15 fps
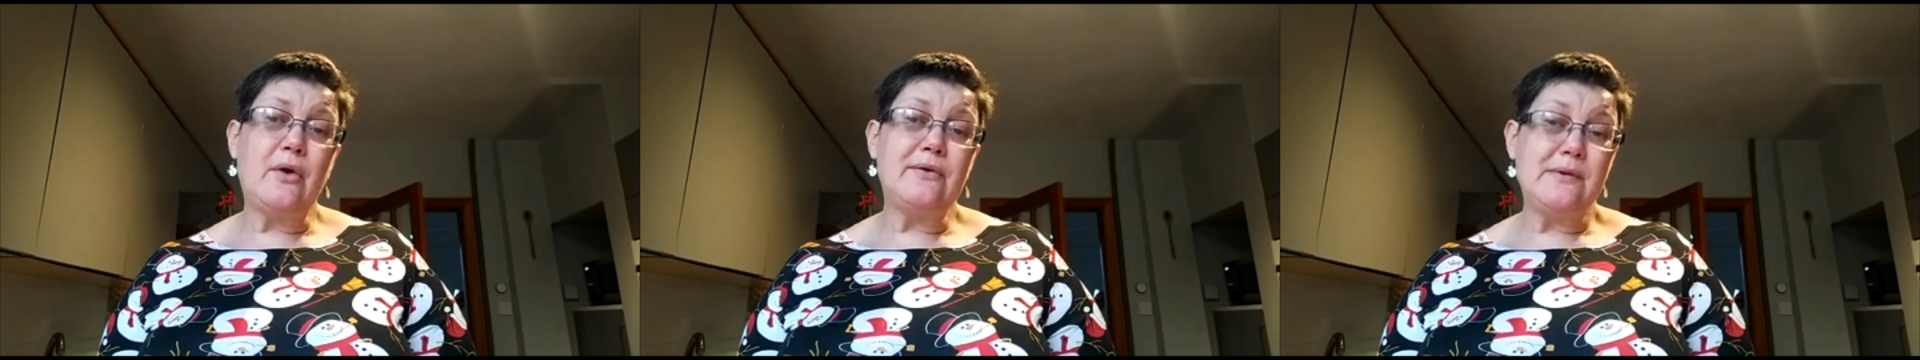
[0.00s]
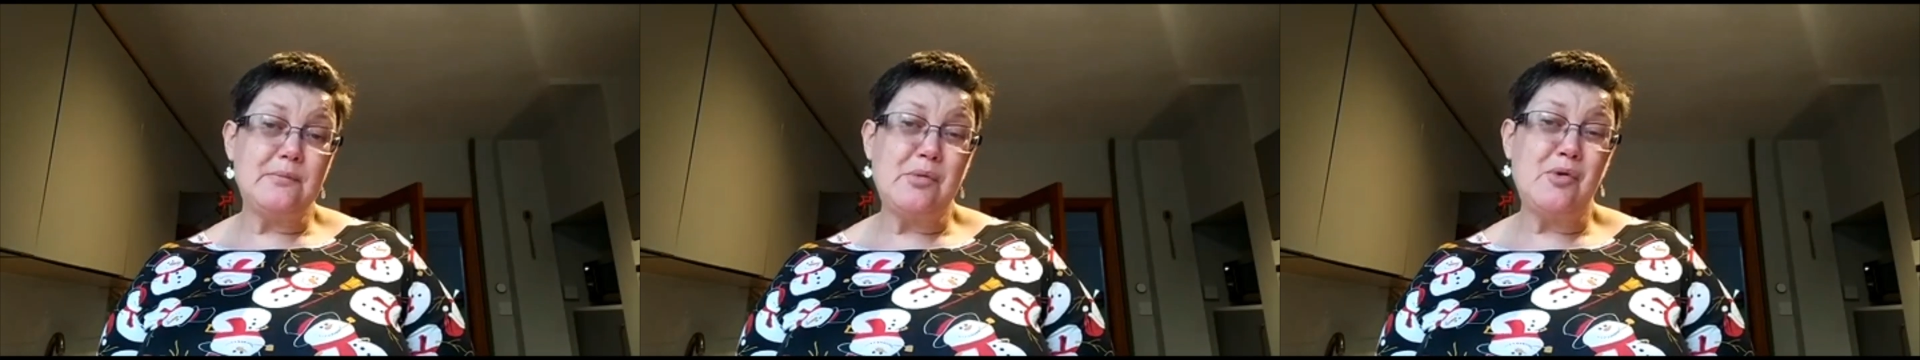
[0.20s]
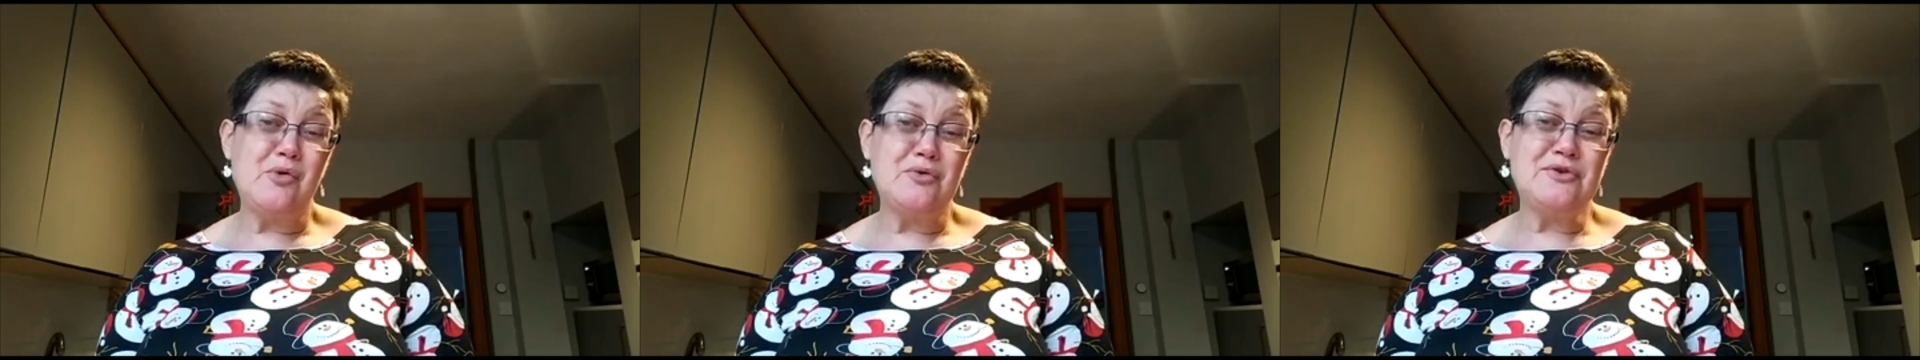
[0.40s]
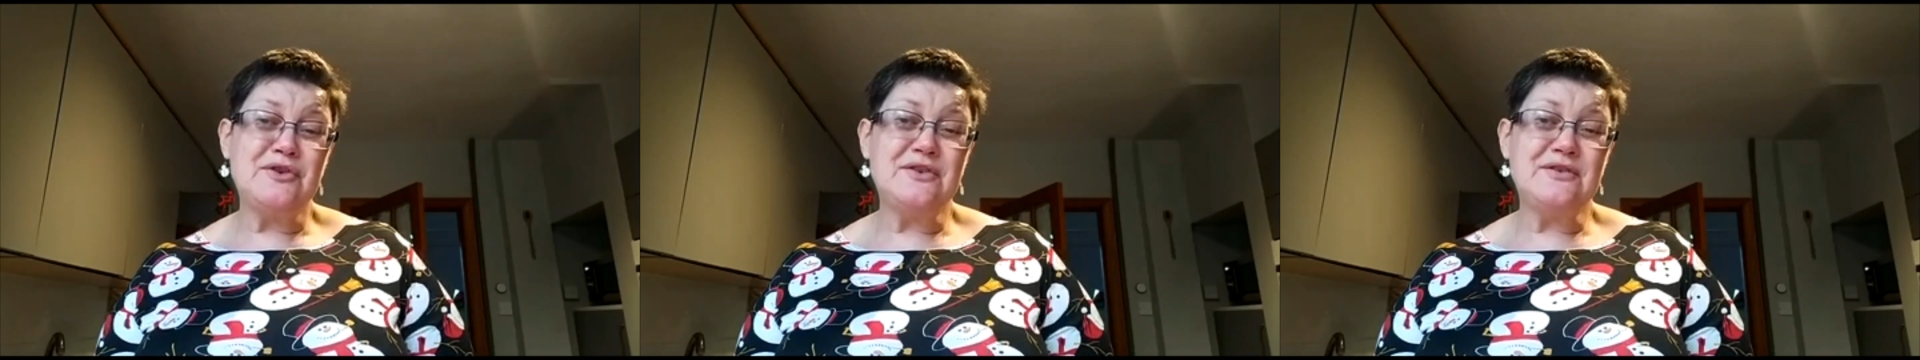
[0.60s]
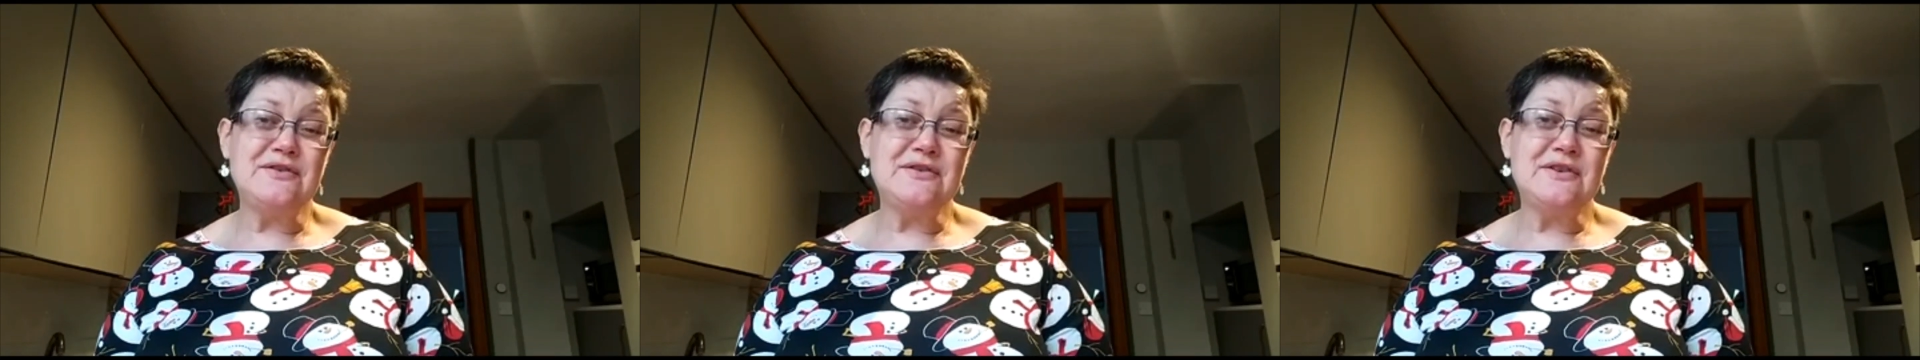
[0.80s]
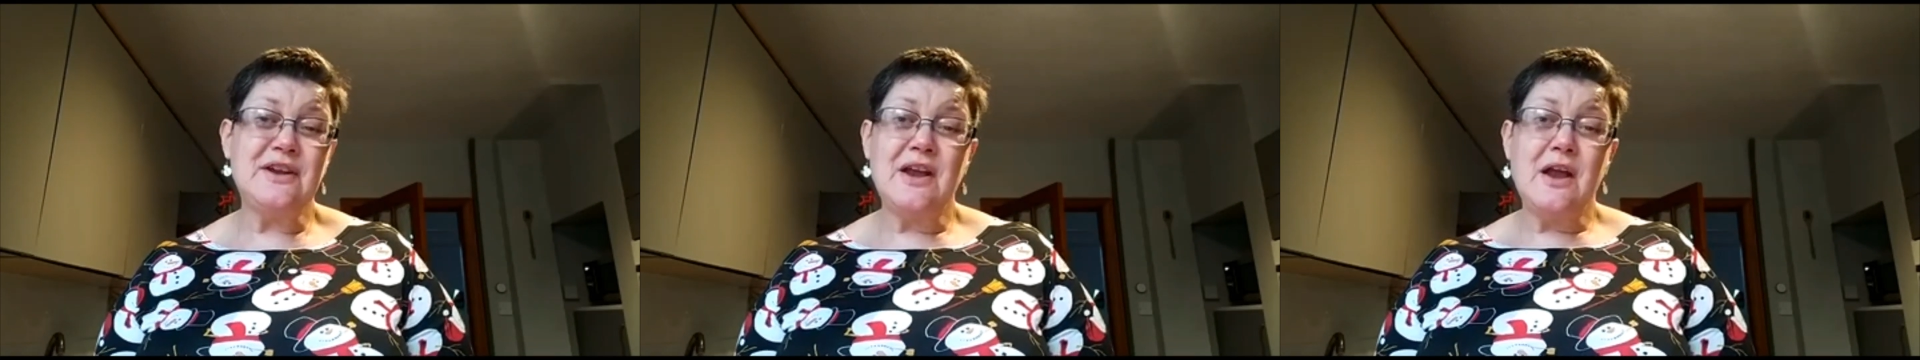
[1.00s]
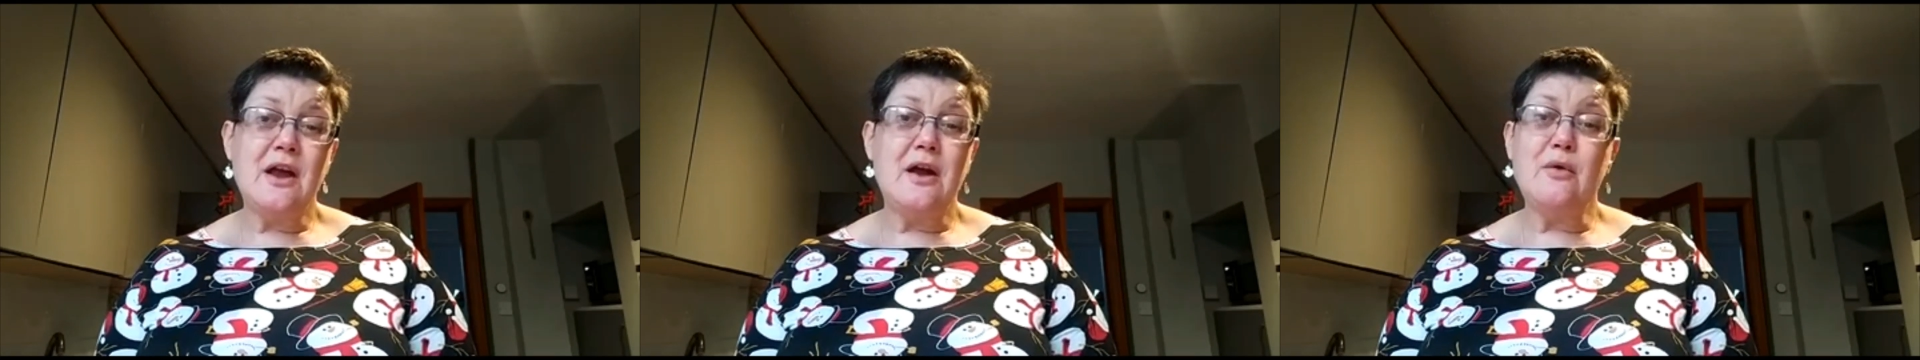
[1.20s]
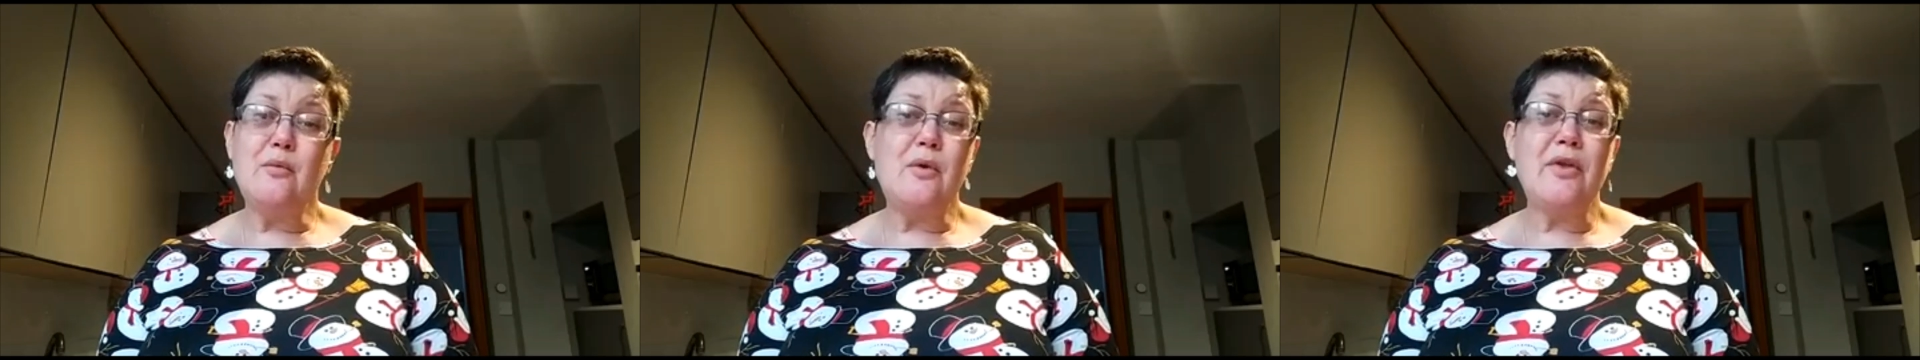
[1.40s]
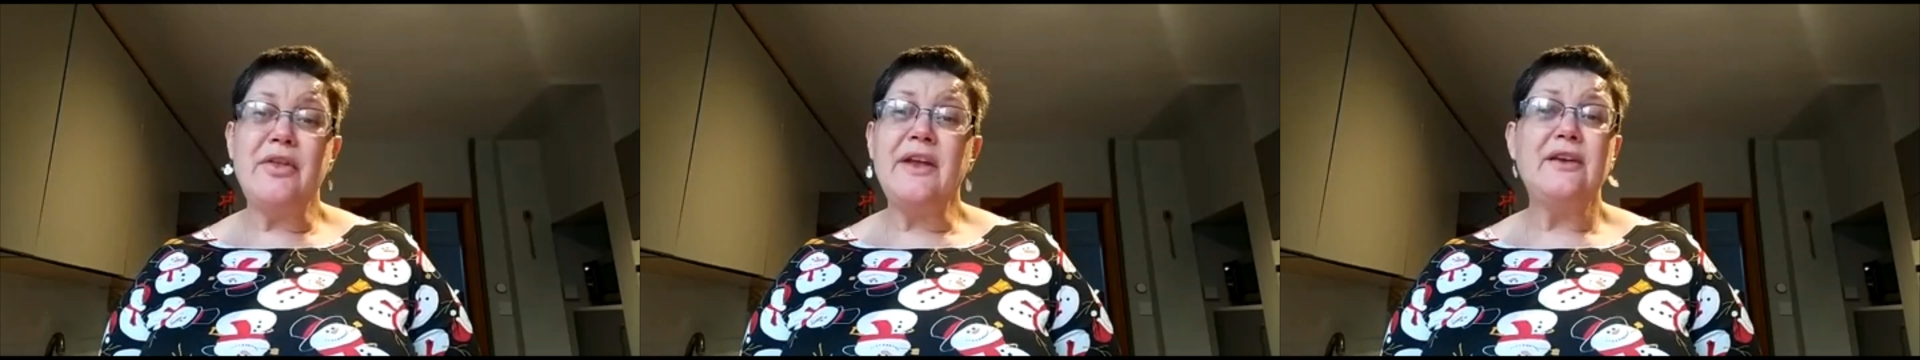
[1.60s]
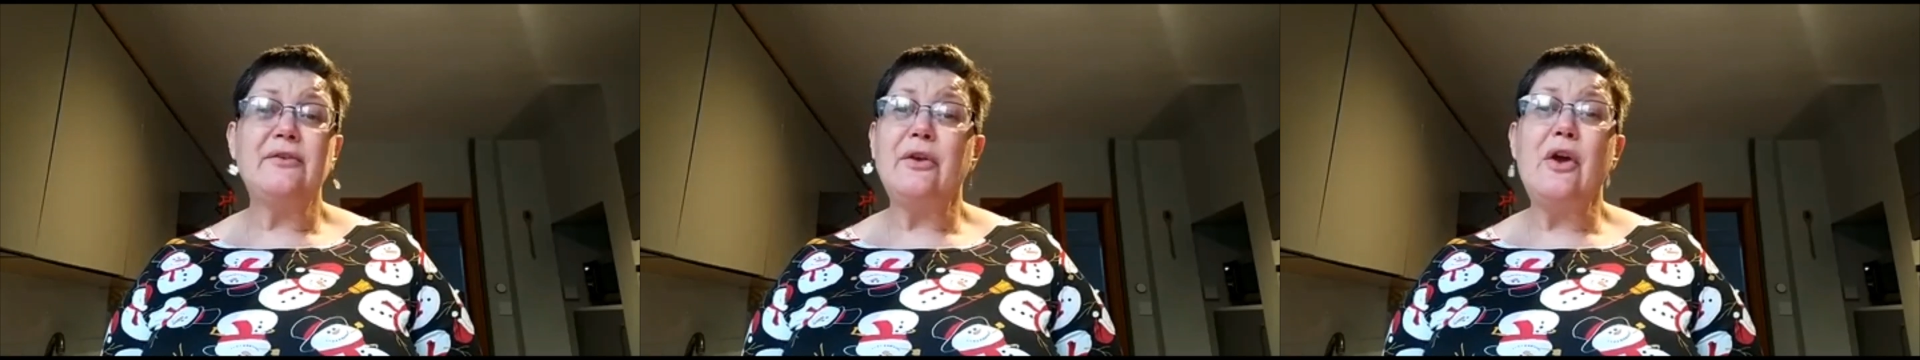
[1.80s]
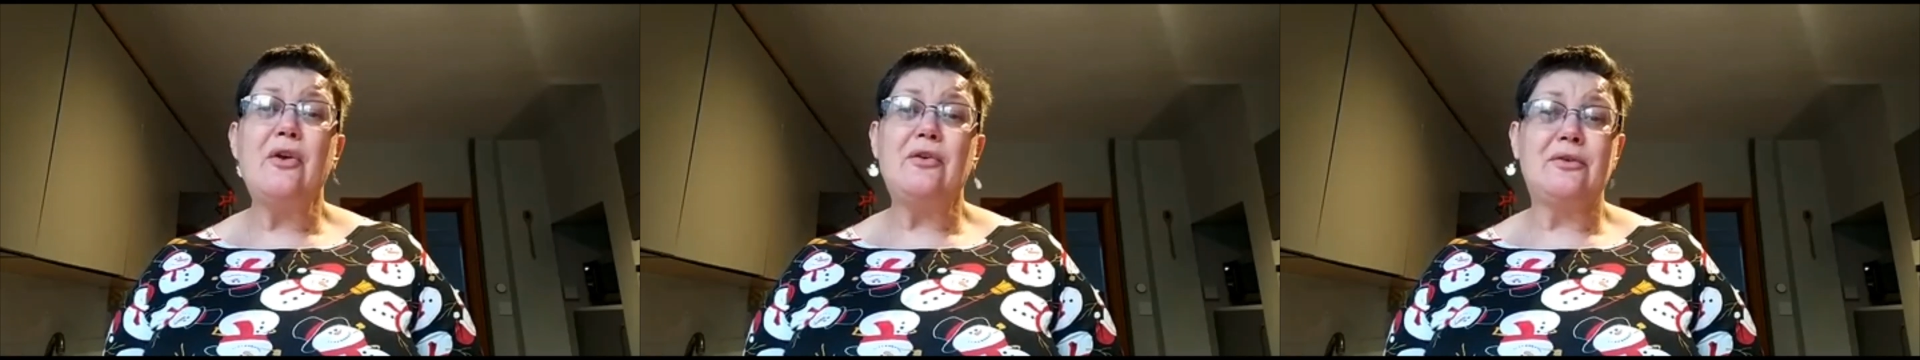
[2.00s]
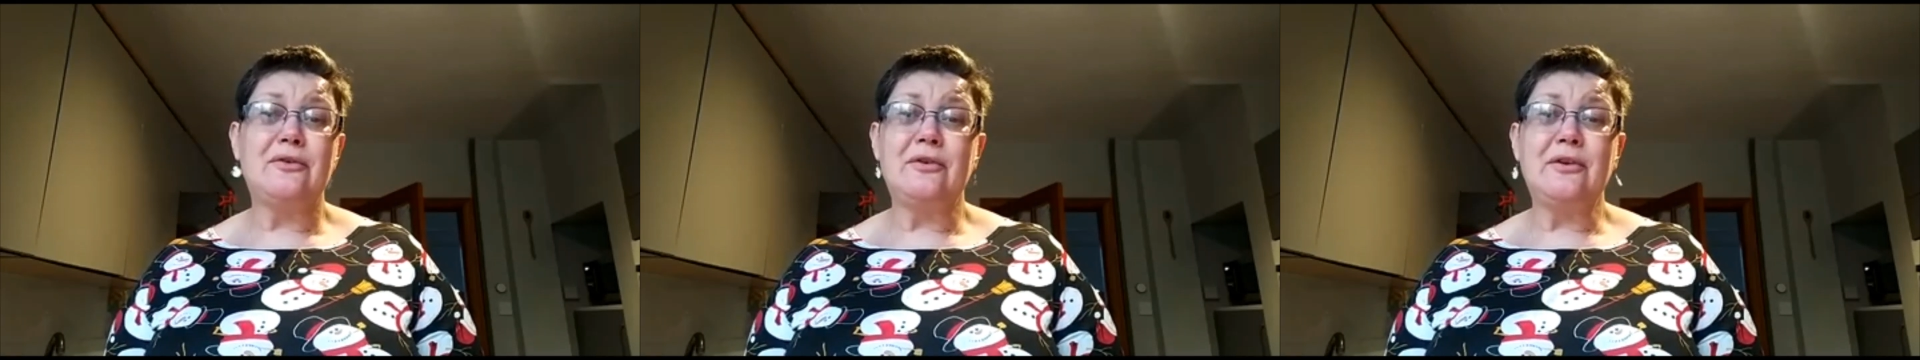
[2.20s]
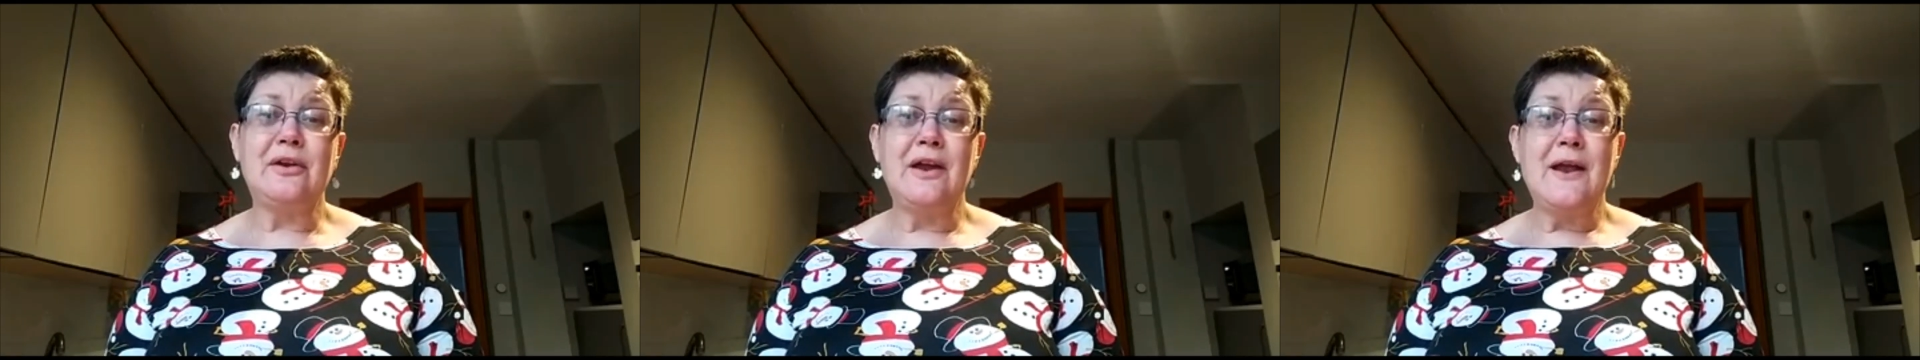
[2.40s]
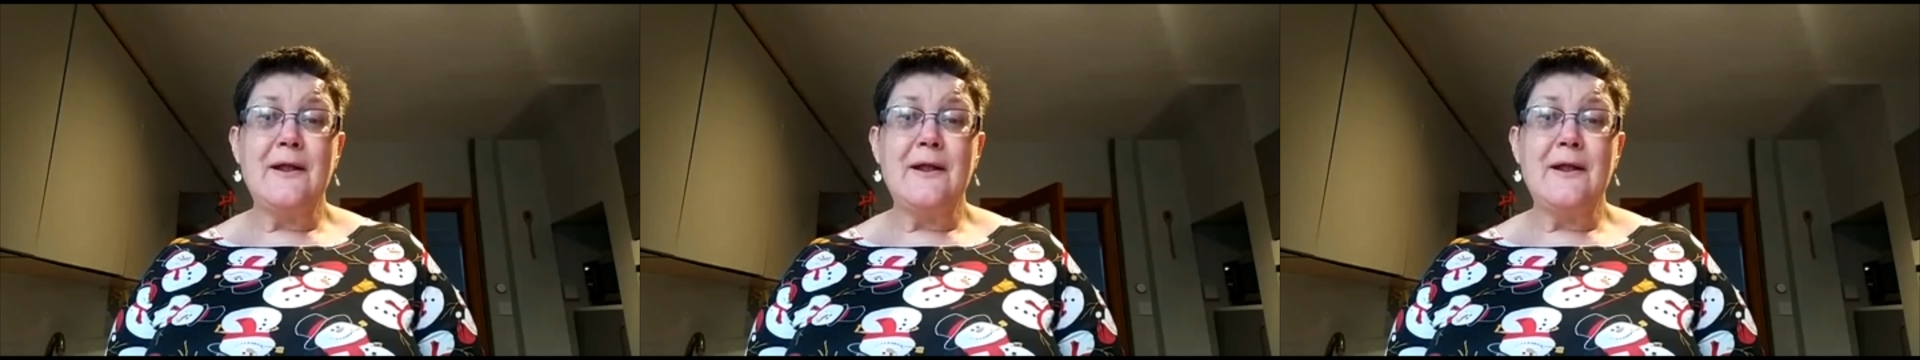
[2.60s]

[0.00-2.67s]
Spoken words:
are important and what things aren't,